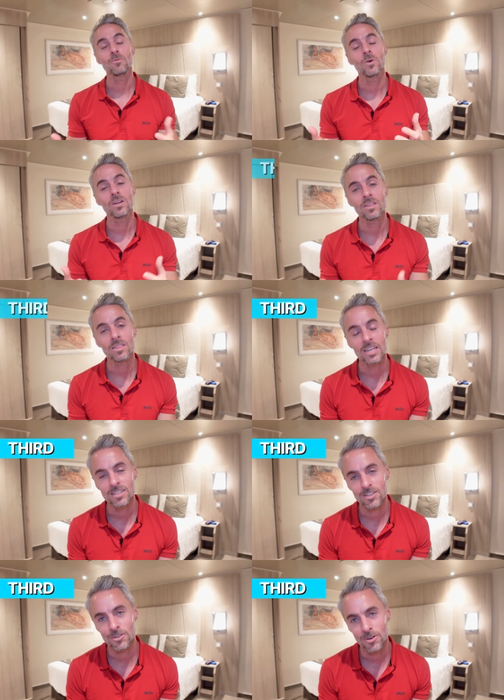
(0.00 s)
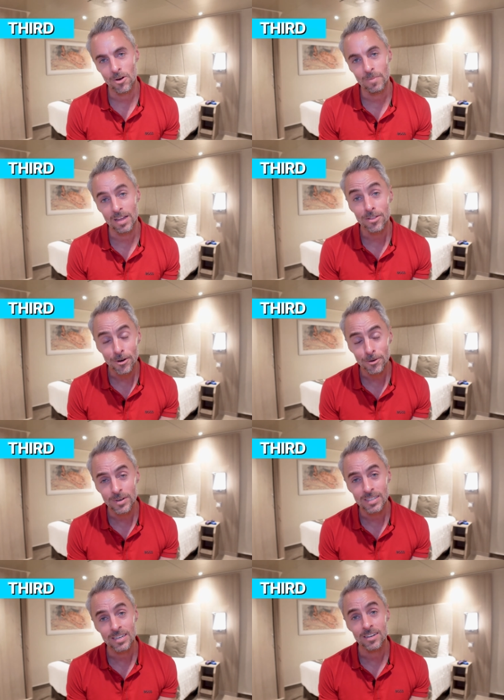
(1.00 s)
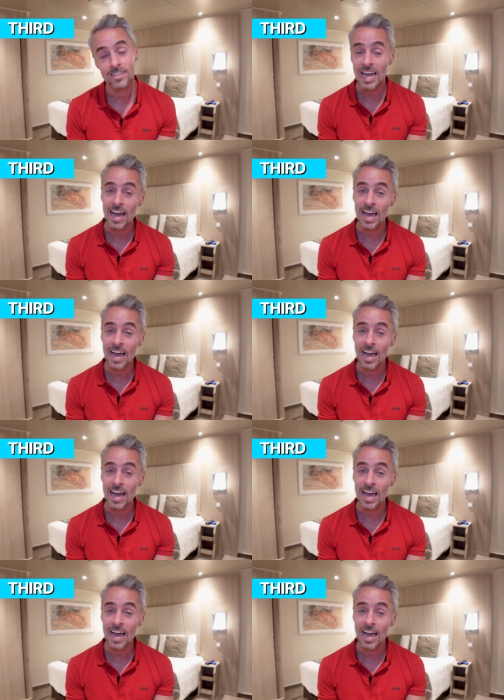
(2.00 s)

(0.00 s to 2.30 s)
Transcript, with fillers: one of the things that you know, my third reason here is